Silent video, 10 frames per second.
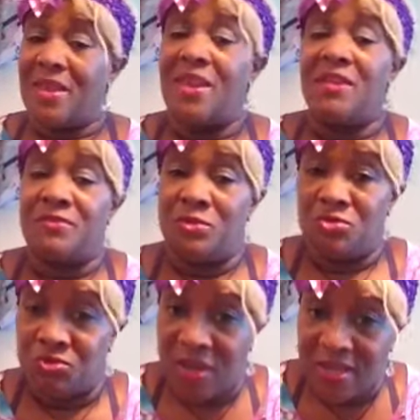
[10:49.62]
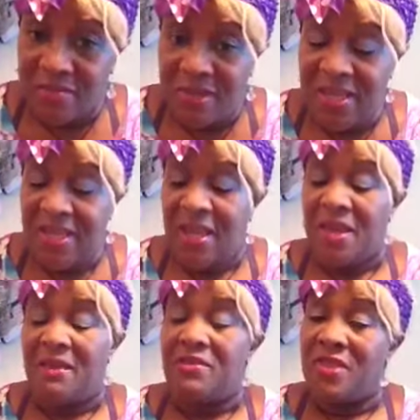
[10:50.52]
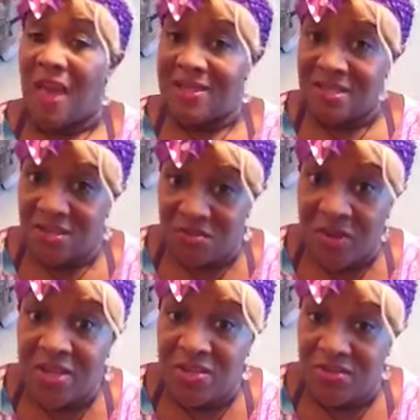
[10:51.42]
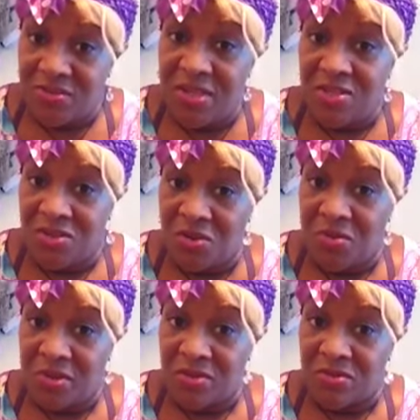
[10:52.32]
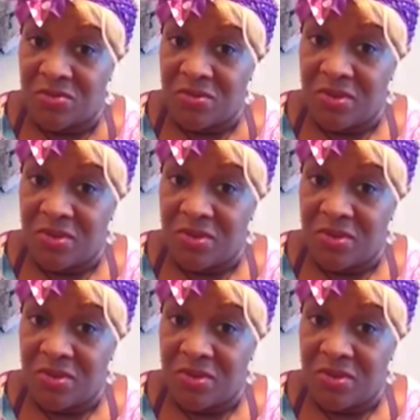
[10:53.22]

If you trust me, that's the direction you need to go into,